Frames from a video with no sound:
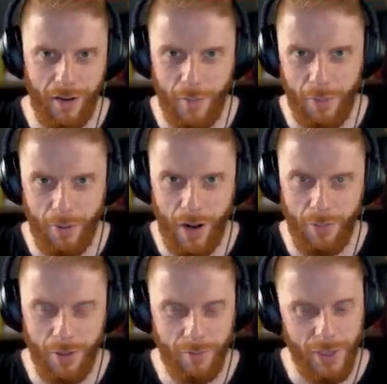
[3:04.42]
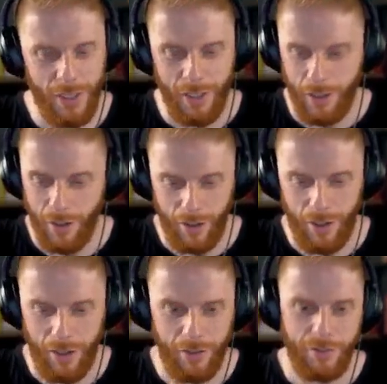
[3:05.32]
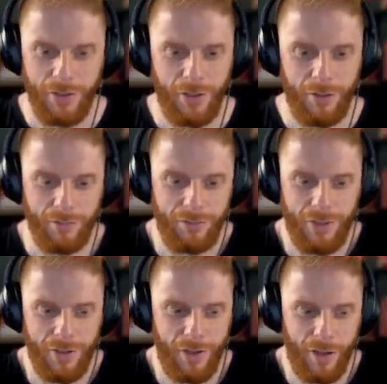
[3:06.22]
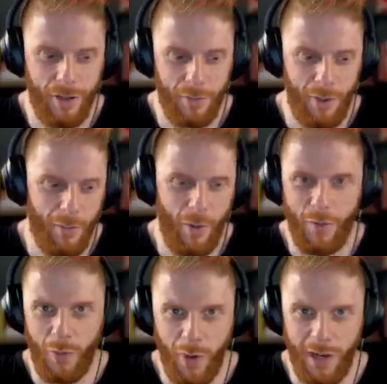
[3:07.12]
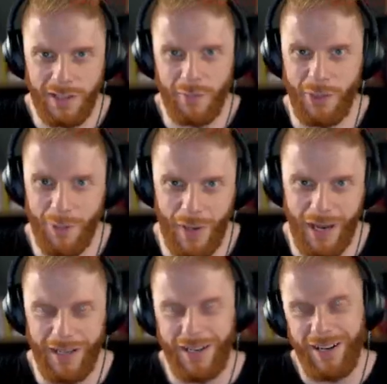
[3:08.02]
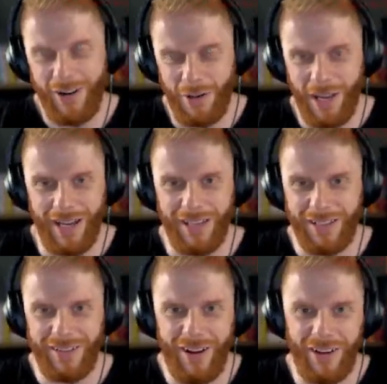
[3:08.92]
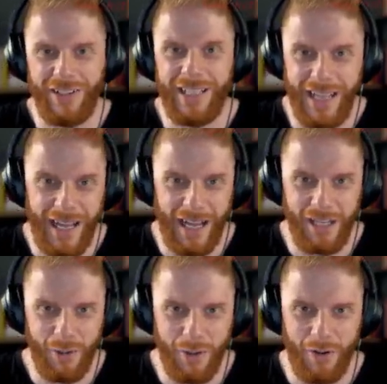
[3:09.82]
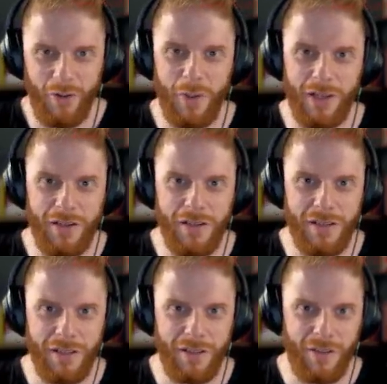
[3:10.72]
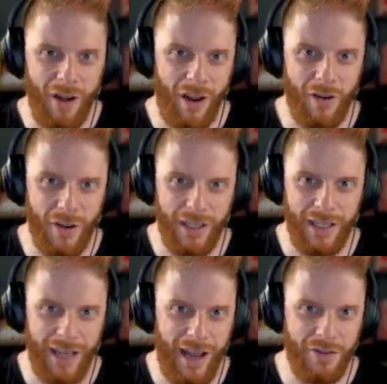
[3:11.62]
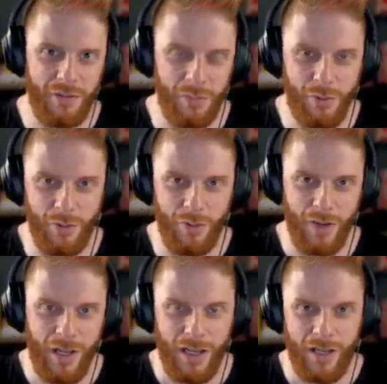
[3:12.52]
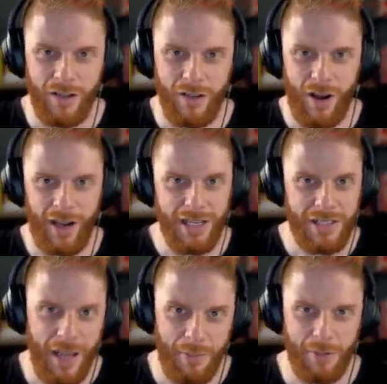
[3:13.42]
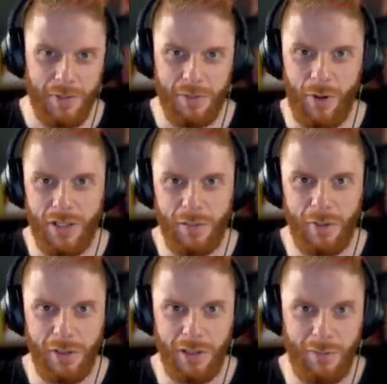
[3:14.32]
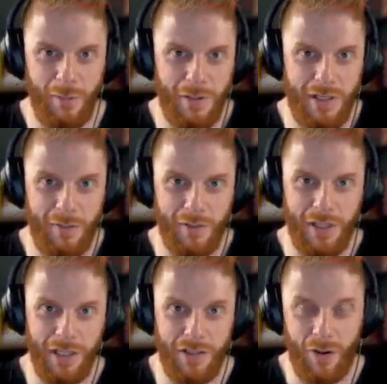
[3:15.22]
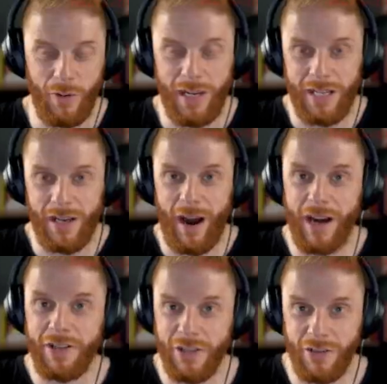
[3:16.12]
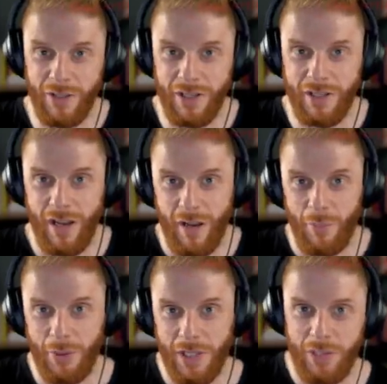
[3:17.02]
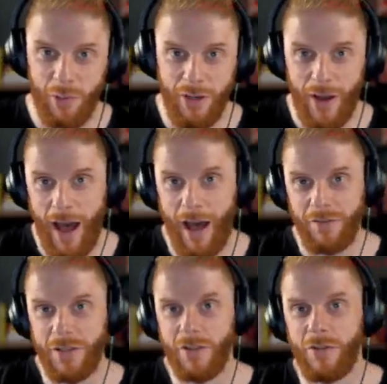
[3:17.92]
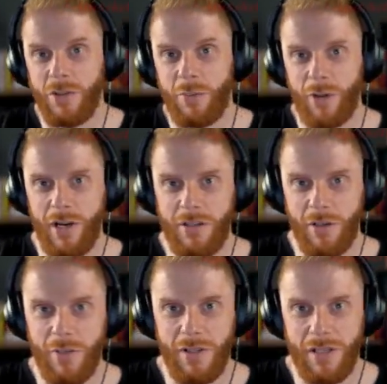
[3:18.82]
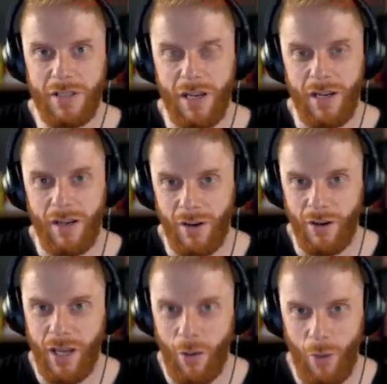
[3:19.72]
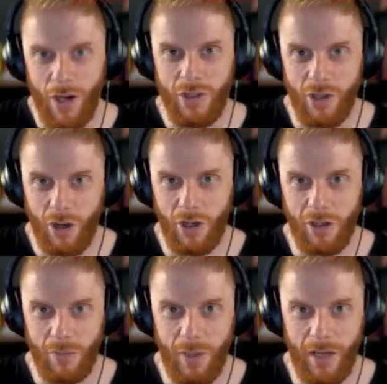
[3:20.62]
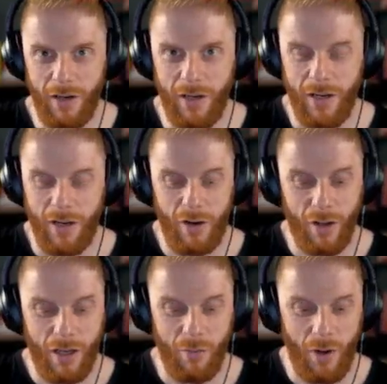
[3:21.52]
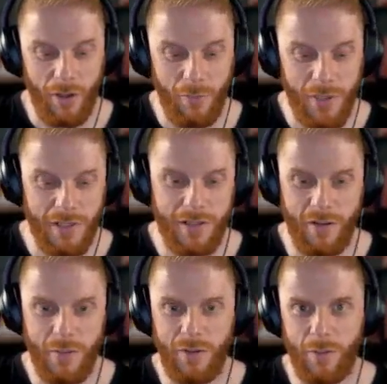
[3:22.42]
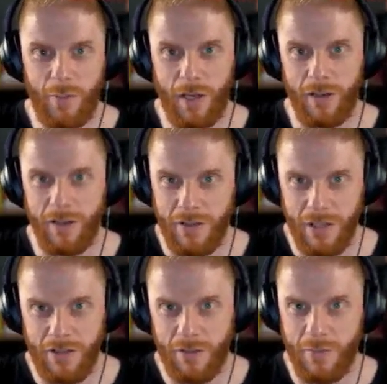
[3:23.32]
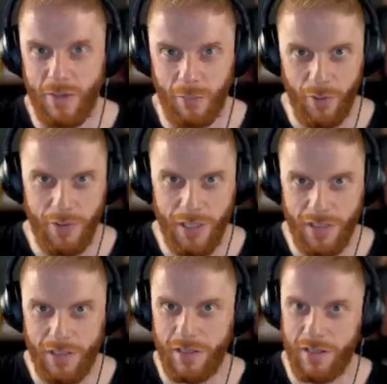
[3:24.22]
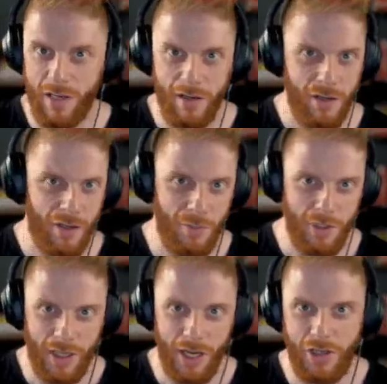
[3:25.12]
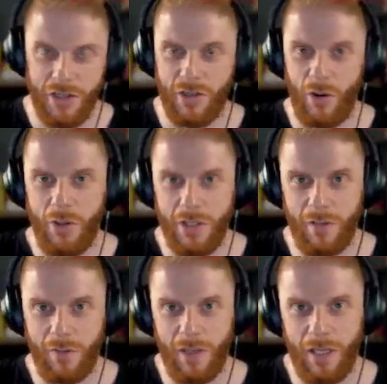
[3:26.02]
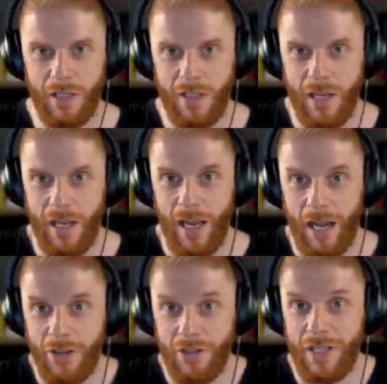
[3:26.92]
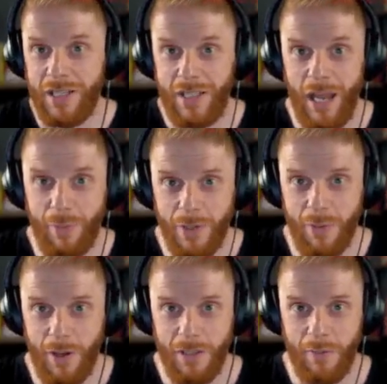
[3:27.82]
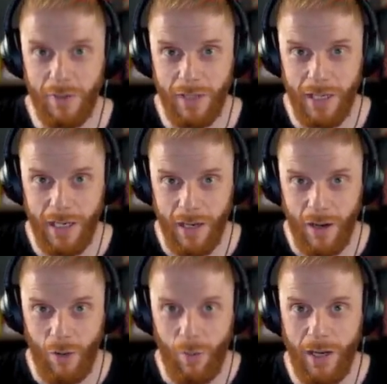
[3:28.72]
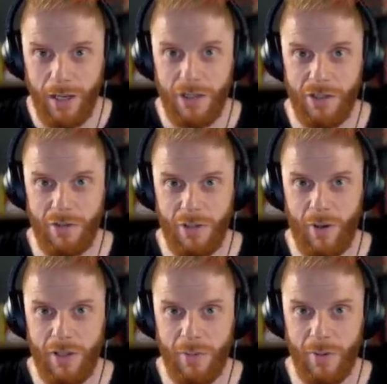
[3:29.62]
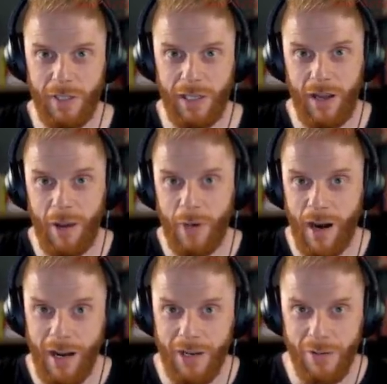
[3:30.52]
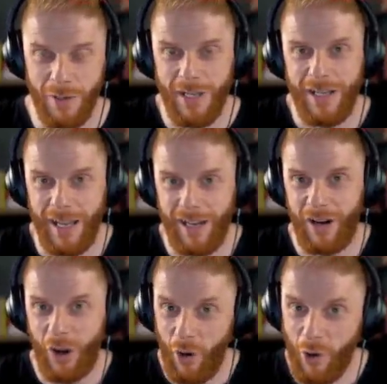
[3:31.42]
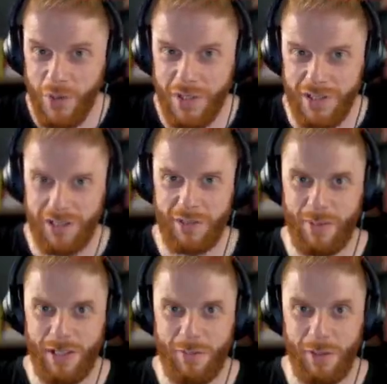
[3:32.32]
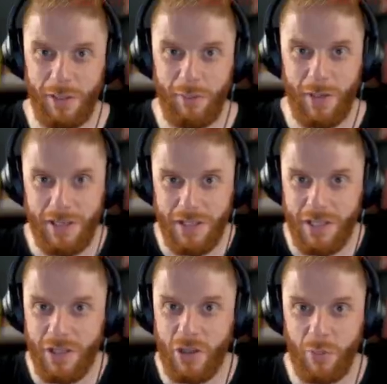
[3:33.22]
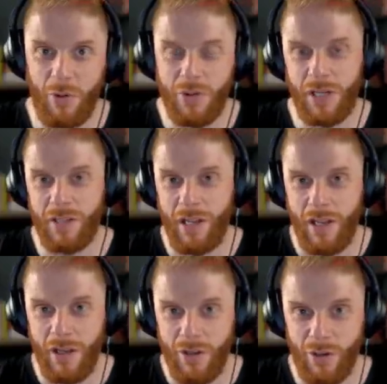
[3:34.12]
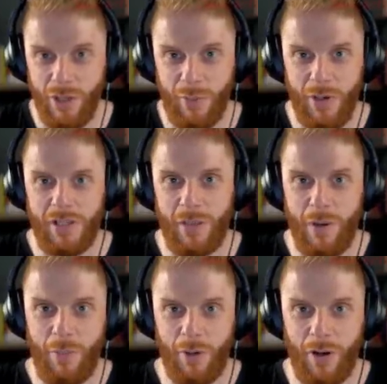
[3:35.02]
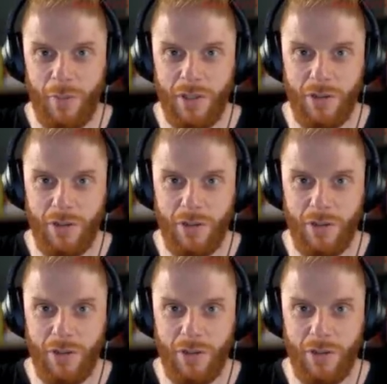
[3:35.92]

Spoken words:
not my problem. Oh, I don't, I'm overworked, I'm underpaid. Okay, you're not going to get anywhere though because you're not looking at how to improve. You're not accepting responsibilities for those different things. So it's hard to do this, but this is what you have to do to progress your business. Look at what you could have done better. Look at what your business could be doing better, your systems, your processes, communications, all these different things, and just accept responsibility when it is your responsibility. And I would argue it kind of always is your responsibility because this is your project. You're the person that people are coming